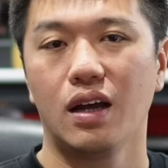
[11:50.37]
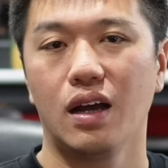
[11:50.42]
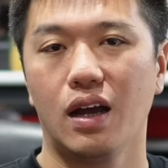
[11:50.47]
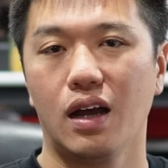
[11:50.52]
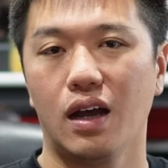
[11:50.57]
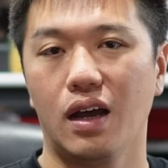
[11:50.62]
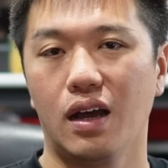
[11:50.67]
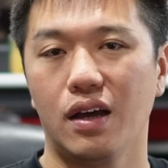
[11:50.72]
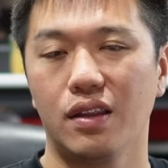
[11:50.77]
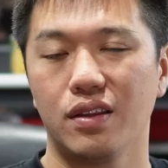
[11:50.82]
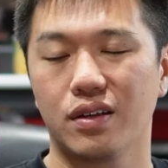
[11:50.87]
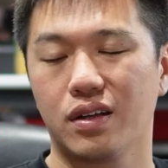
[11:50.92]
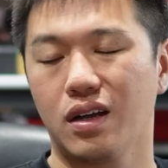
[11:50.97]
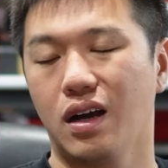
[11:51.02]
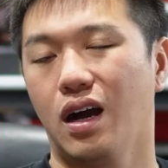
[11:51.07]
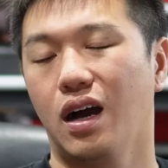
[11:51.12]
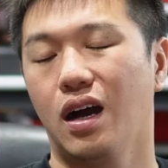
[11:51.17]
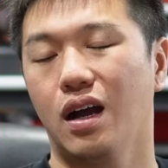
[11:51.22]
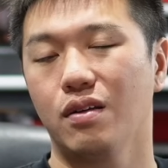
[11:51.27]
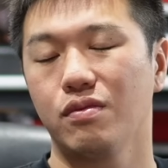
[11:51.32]
The
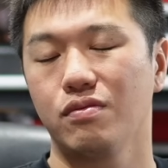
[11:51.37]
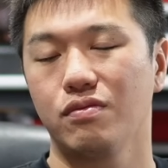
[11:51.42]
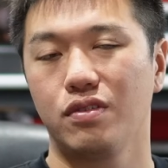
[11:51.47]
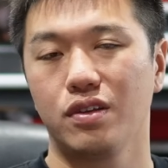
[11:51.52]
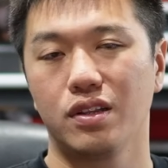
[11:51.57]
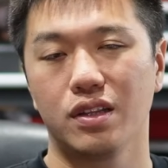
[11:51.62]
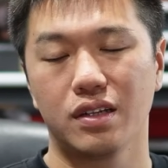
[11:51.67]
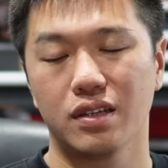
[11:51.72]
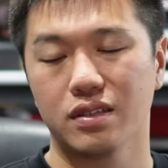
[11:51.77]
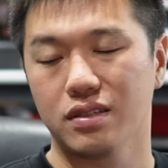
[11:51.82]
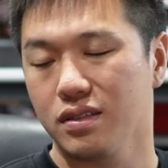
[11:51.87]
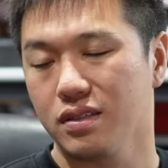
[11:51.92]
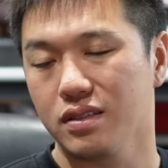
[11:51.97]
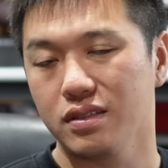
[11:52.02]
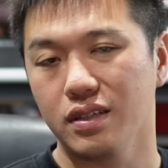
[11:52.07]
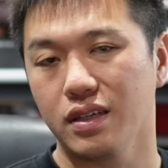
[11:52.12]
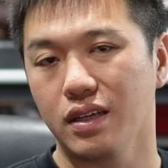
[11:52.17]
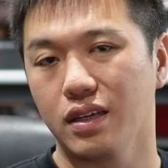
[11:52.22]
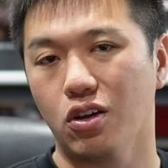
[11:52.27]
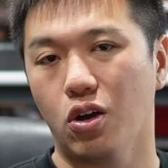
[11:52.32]
car really doesn't
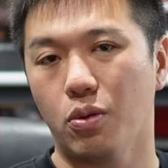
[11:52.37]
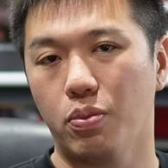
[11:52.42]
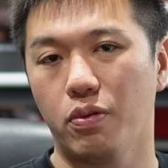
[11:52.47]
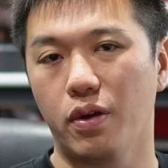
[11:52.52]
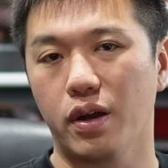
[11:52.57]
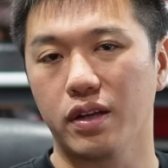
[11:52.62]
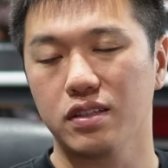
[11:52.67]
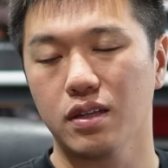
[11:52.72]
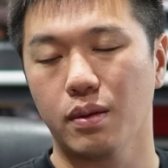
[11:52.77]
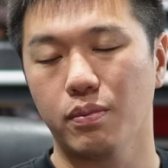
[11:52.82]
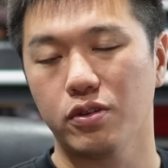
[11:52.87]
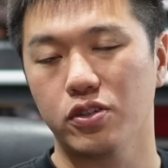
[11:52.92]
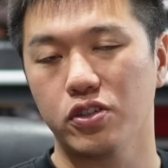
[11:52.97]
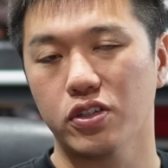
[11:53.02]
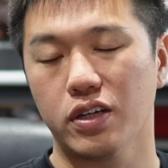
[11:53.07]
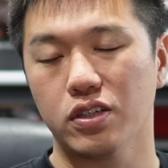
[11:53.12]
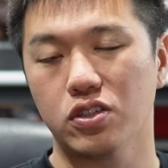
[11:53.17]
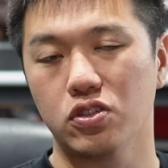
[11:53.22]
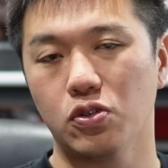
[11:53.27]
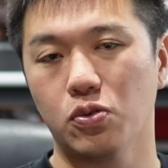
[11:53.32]
see operating
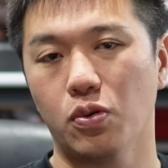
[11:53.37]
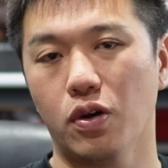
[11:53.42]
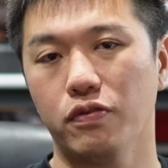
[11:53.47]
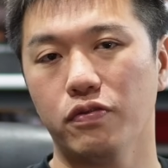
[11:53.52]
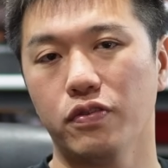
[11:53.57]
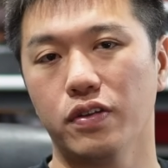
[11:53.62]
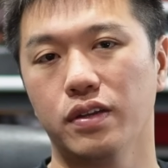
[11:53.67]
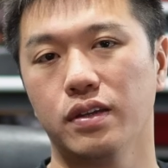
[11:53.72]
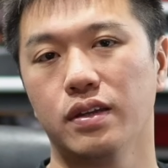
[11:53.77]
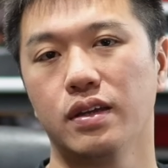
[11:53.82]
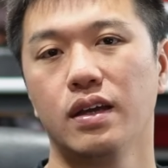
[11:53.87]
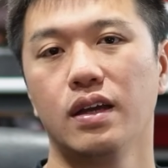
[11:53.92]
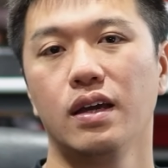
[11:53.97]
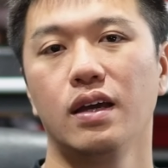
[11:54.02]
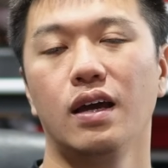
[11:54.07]
temperature too often.